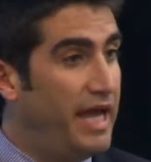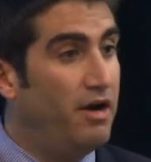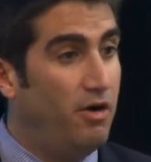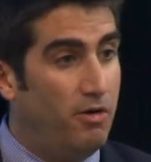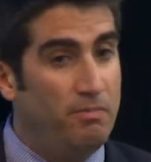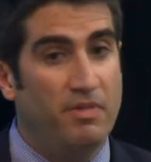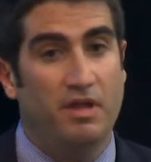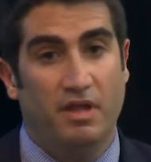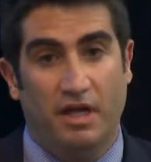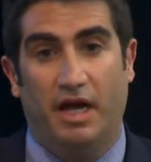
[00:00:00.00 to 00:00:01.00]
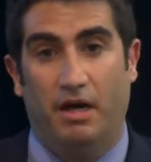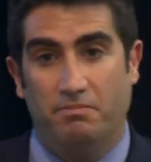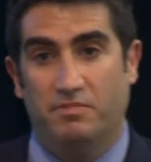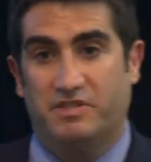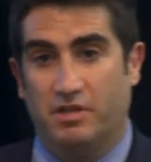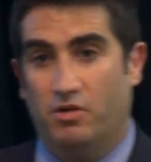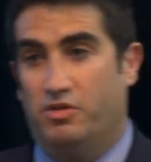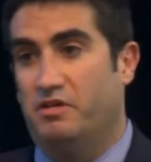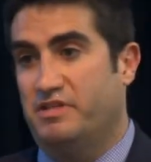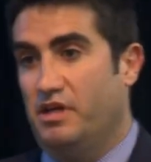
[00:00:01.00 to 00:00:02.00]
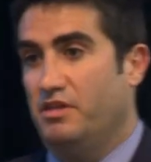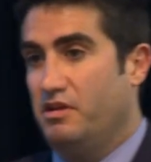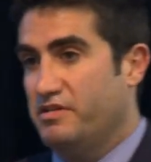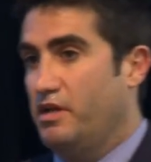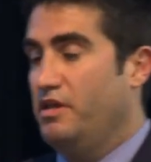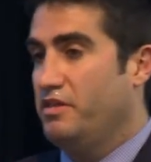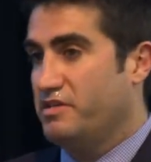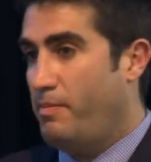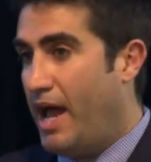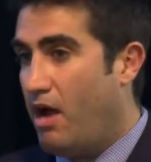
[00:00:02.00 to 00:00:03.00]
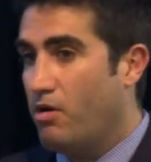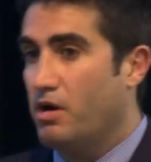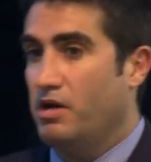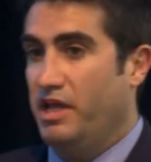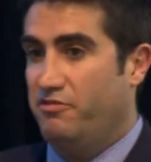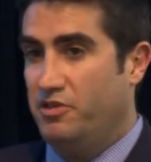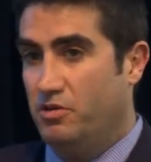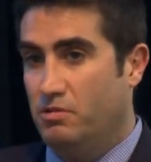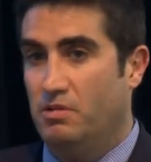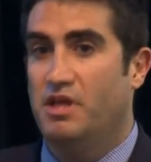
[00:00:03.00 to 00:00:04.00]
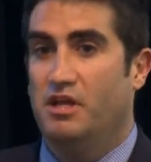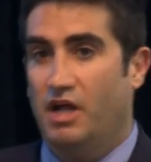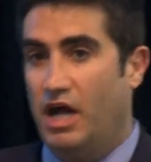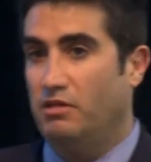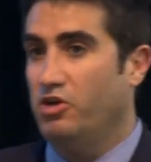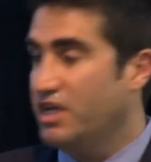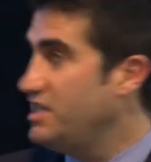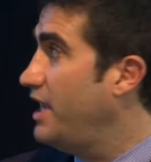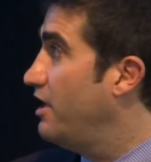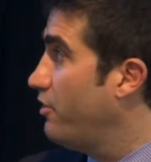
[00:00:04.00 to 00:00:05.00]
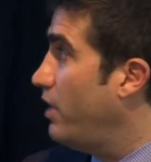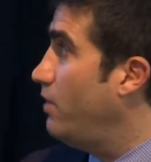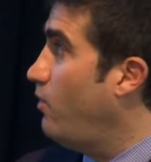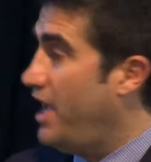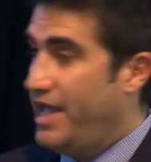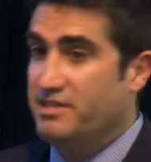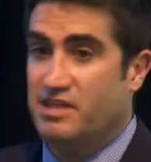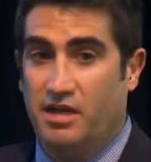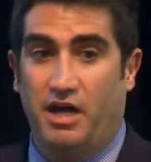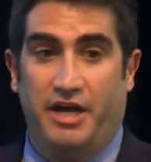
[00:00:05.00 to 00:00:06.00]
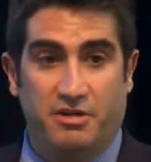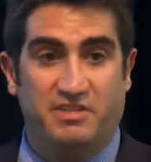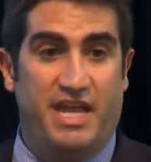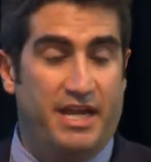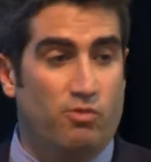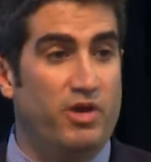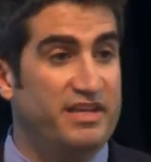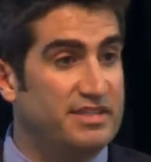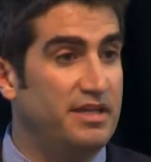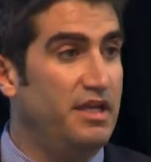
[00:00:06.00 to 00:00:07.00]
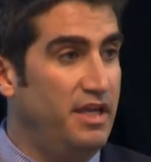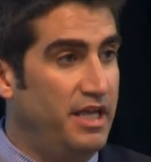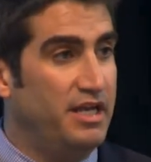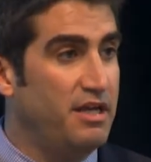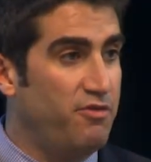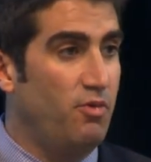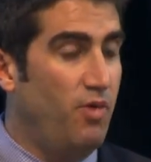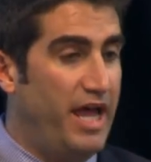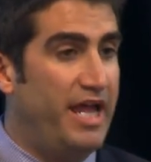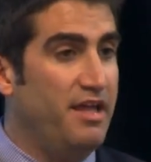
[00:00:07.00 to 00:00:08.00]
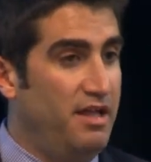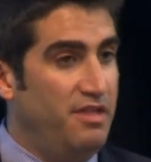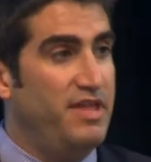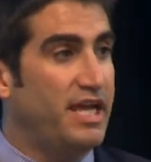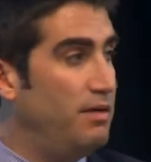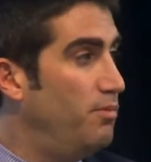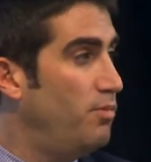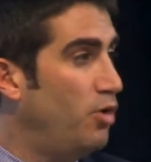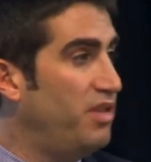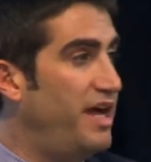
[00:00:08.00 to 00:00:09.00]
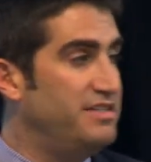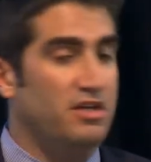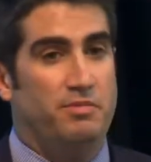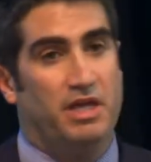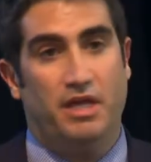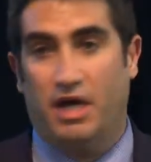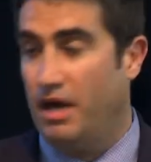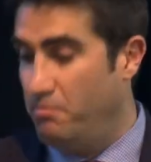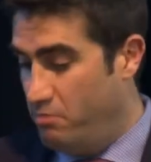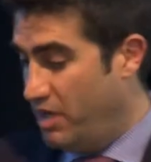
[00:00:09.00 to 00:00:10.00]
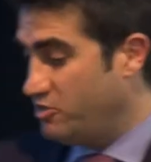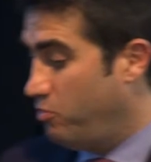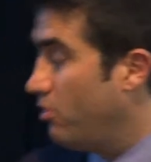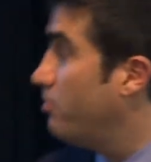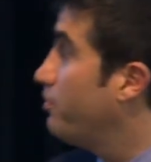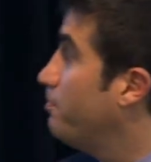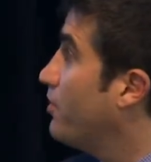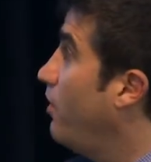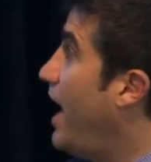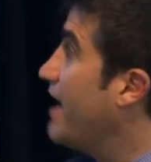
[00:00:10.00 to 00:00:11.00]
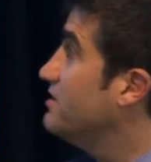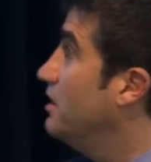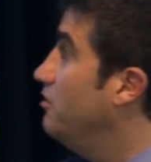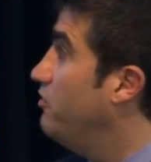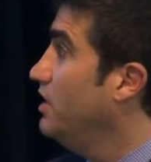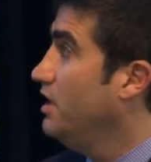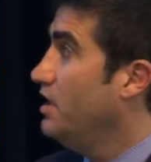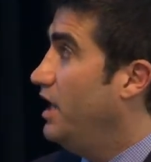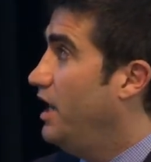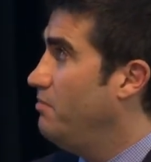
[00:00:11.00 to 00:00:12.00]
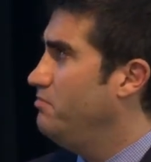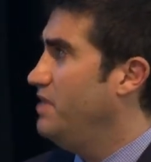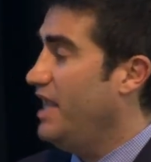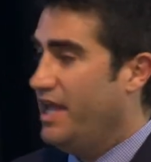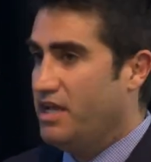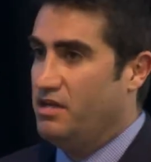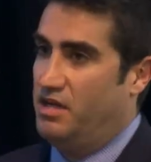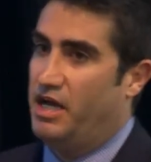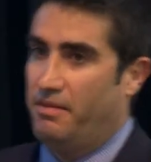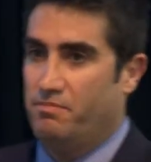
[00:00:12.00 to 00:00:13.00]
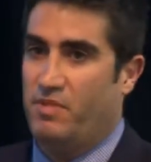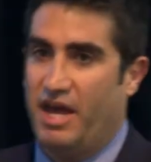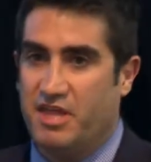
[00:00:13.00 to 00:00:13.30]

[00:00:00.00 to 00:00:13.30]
at home. Um, so there's a, there's, a, there's a power if you uh, look at data in the right way to understanding risk in a different way that can mobilize you to be um, much more proactive. Um, um, I